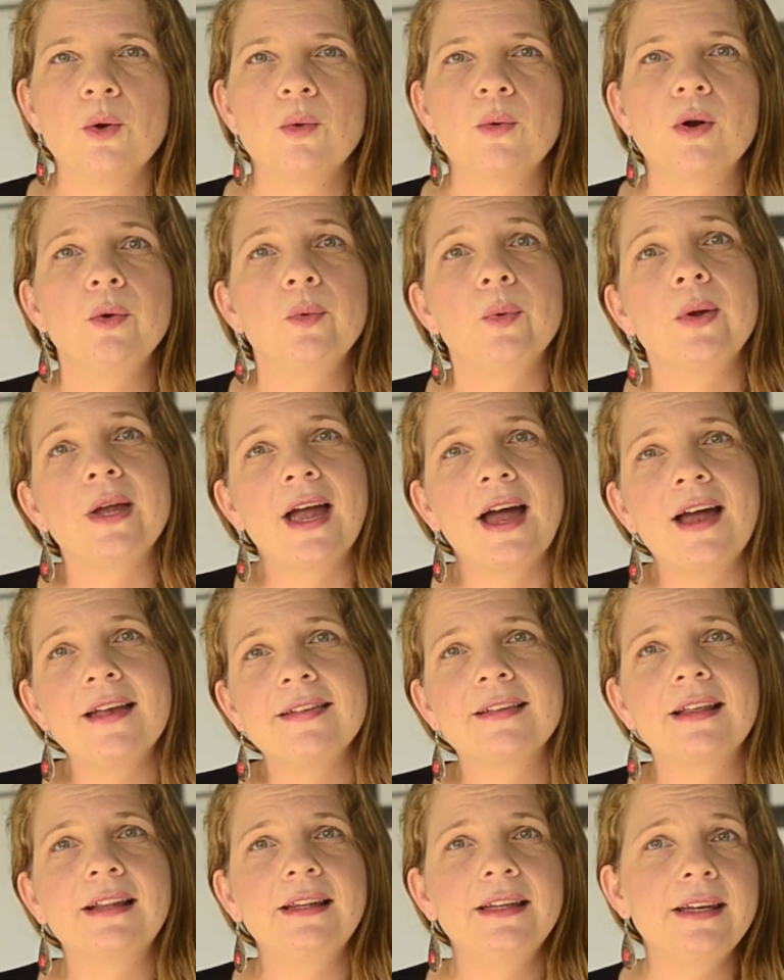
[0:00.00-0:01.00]
When we
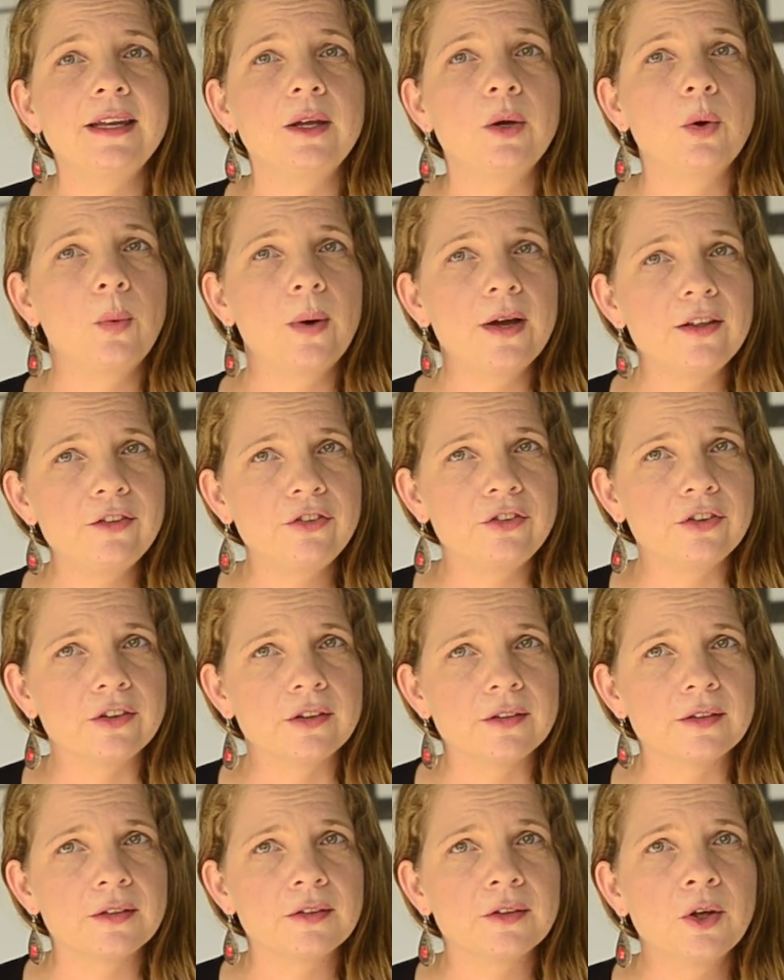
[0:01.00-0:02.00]
ask leading
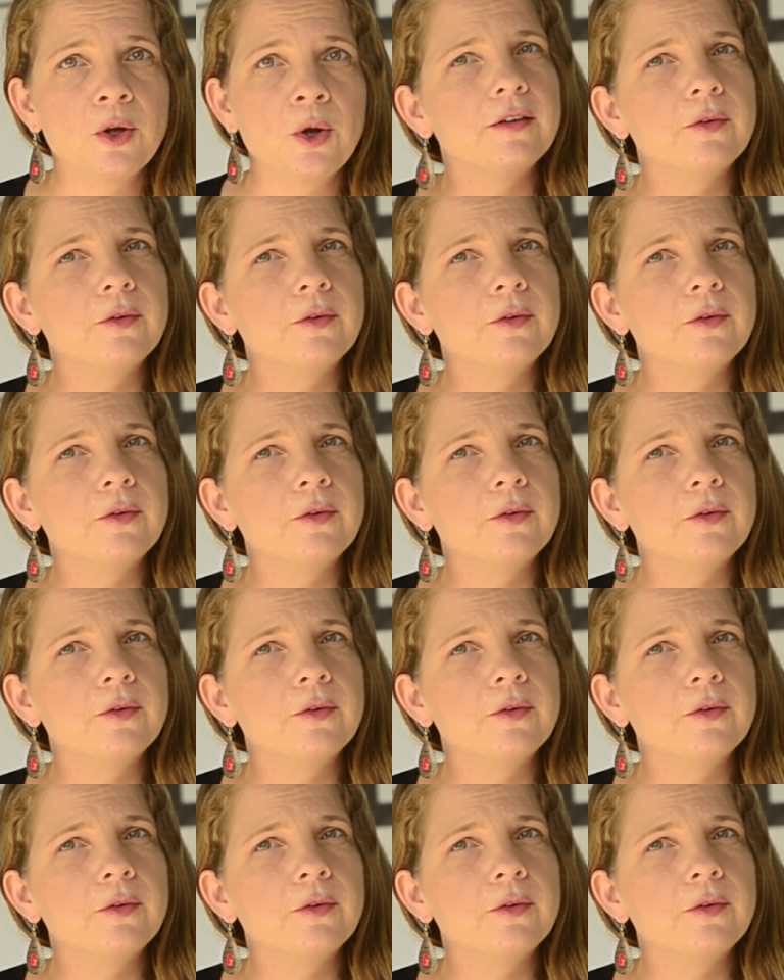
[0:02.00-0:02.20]
questions,